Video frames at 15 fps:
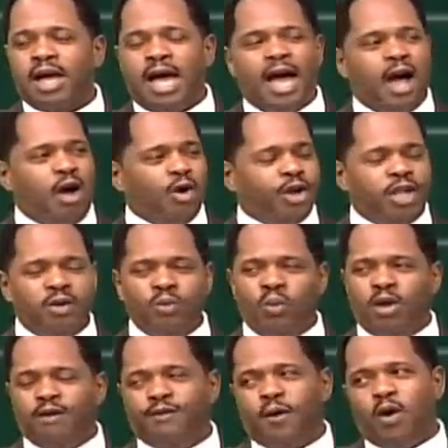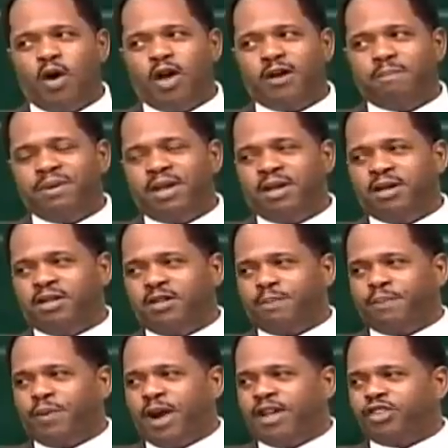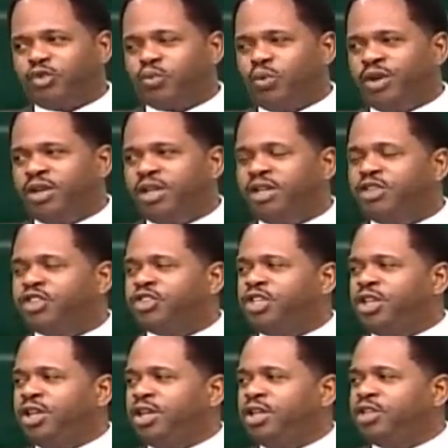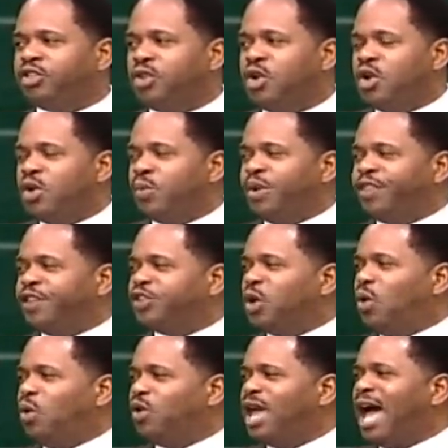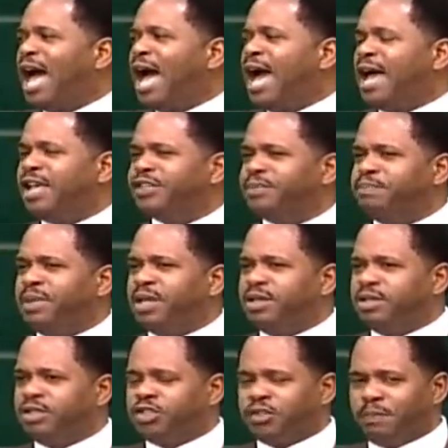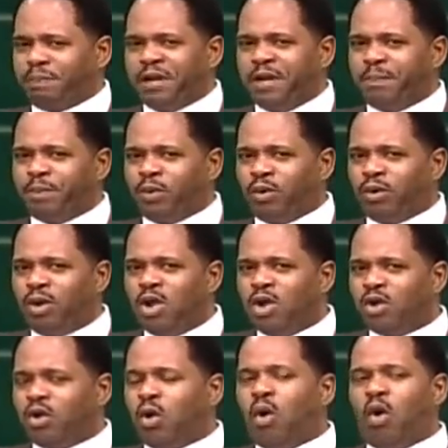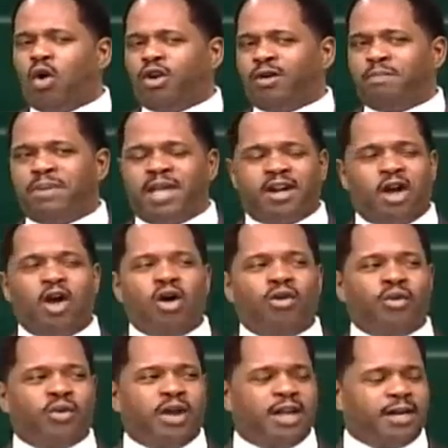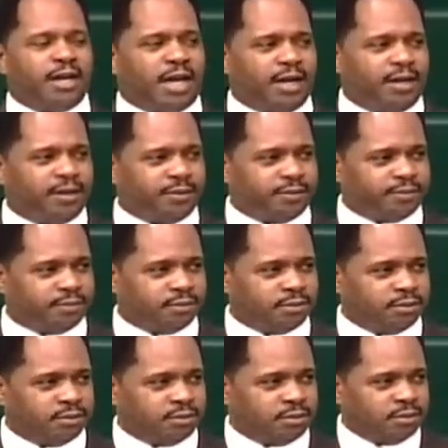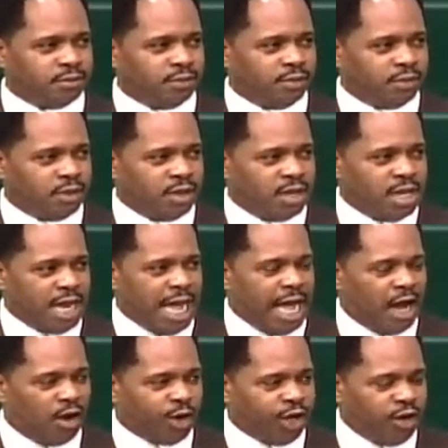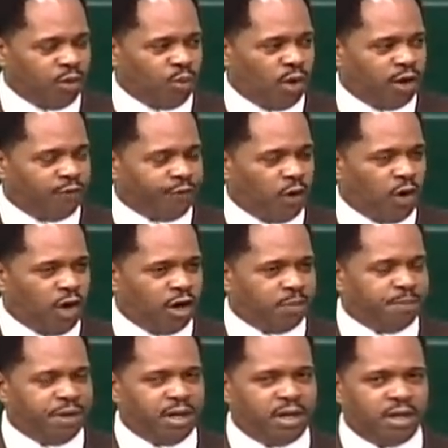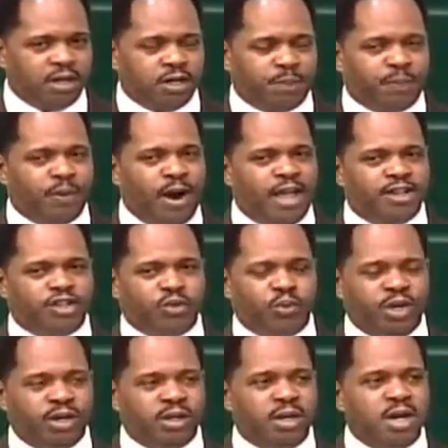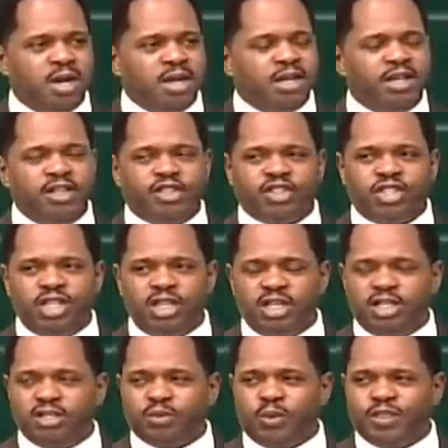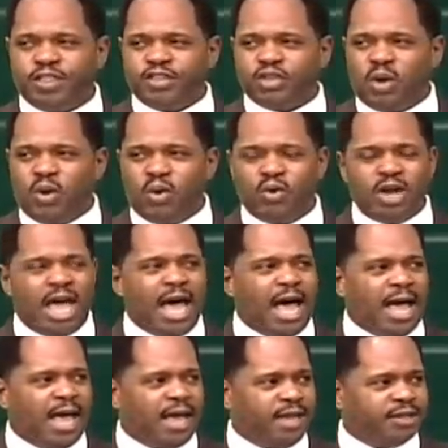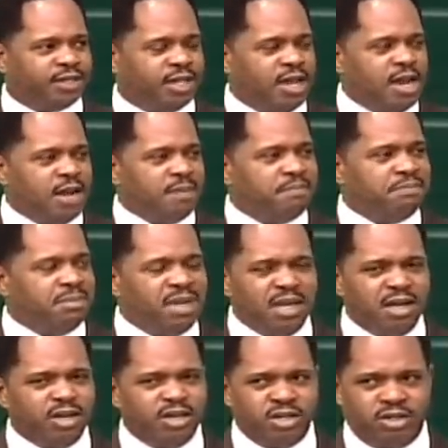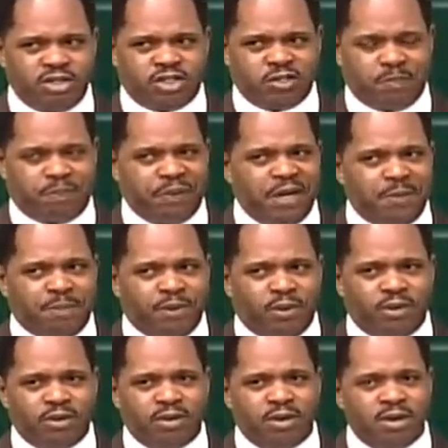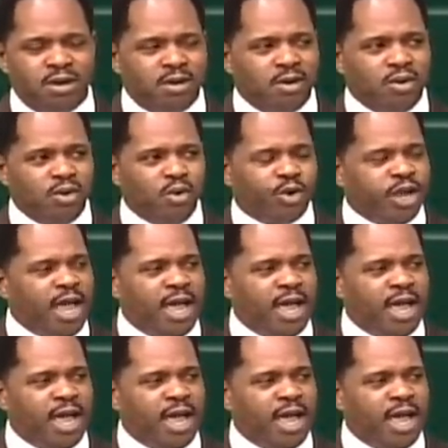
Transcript: How can one avoid being depressed when he sees with his own eyes millions of people going to bed hungry at night? How can one avoid being depressed when he sees with his own eyes millions of people who